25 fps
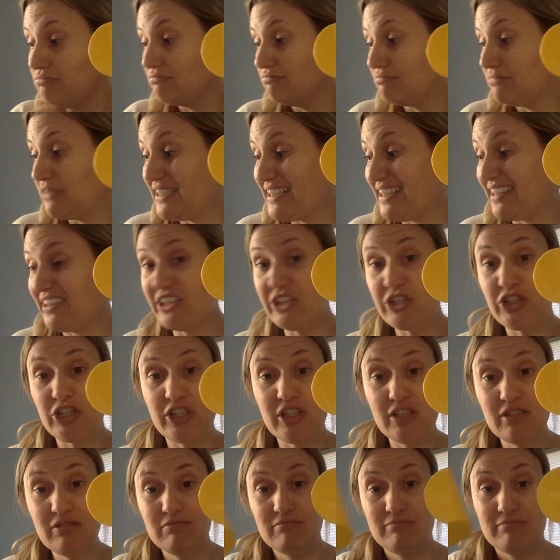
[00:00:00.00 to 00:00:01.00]

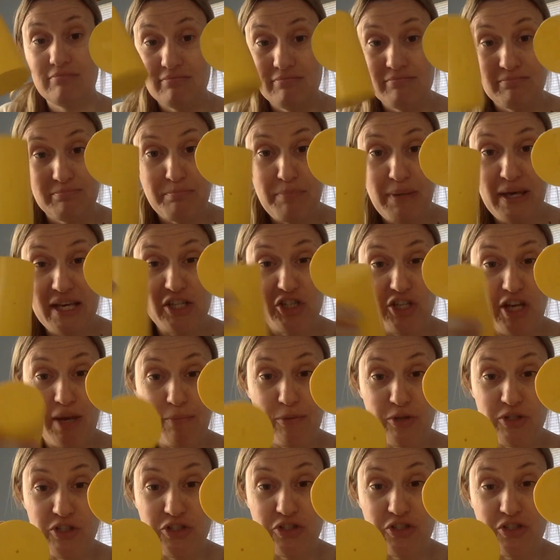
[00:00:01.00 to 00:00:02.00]
cylinder, base shape
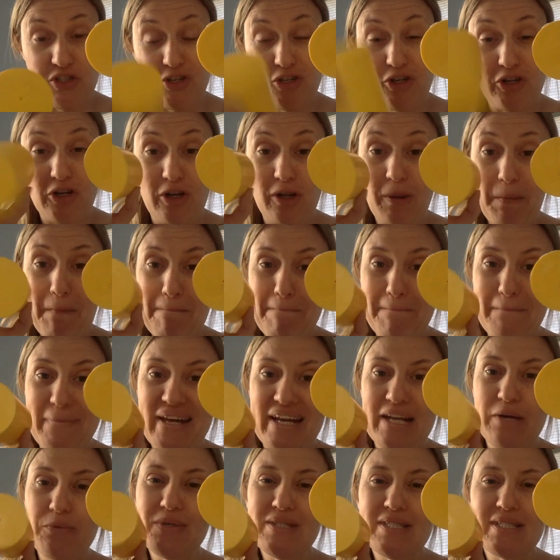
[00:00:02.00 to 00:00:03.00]
was a circle, but
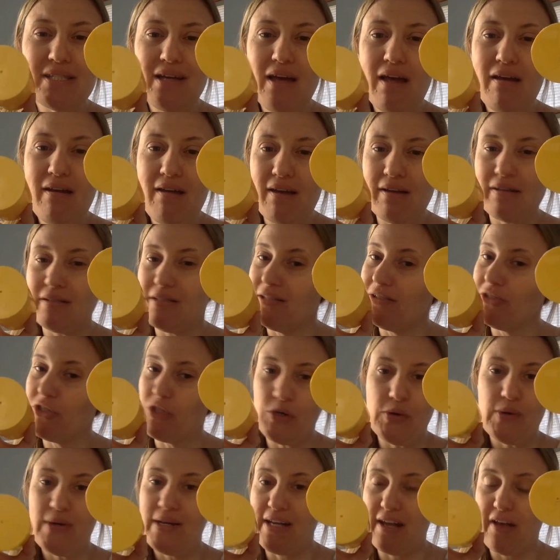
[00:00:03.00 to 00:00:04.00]
it was connected
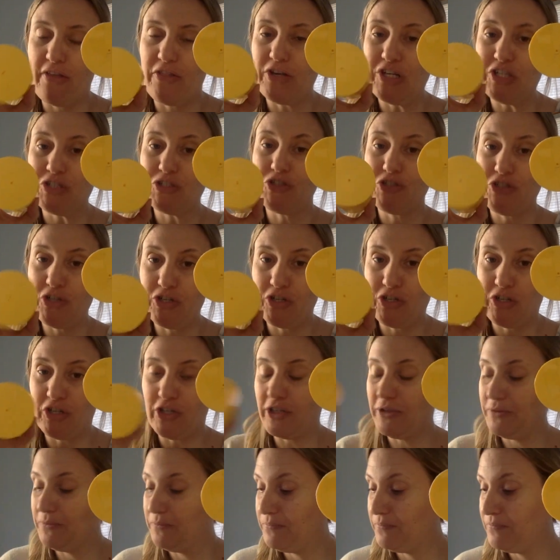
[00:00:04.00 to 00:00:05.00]
to another circle.